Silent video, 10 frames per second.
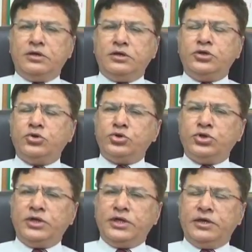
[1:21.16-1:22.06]

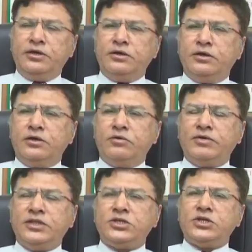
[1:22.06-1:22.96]
Usually,
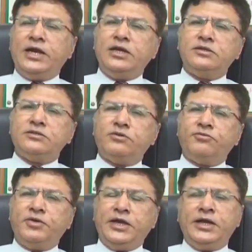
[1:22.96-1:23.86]
when the child is
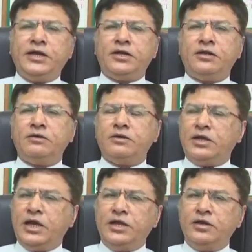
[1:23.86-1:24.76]
of 8,
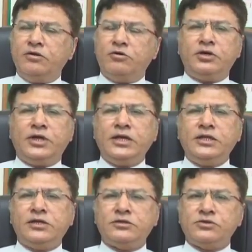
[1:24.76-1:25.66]
9 or 10
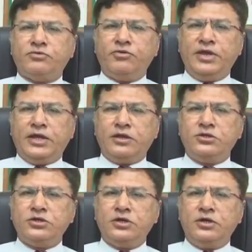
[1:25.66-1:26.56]
years of
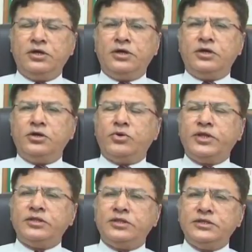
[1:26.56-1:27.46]
age,
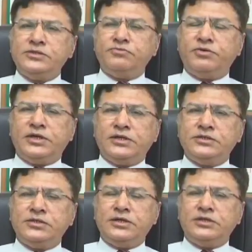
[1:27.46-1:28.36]
during this
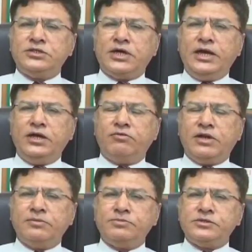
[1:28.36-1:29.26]
phase, child
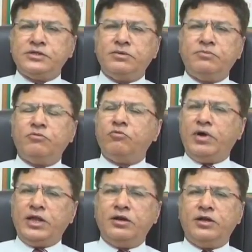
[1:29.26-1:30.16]
develops some
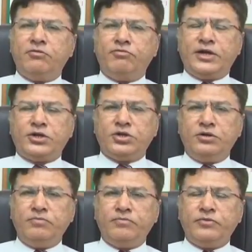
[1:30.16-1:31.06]
viral infection.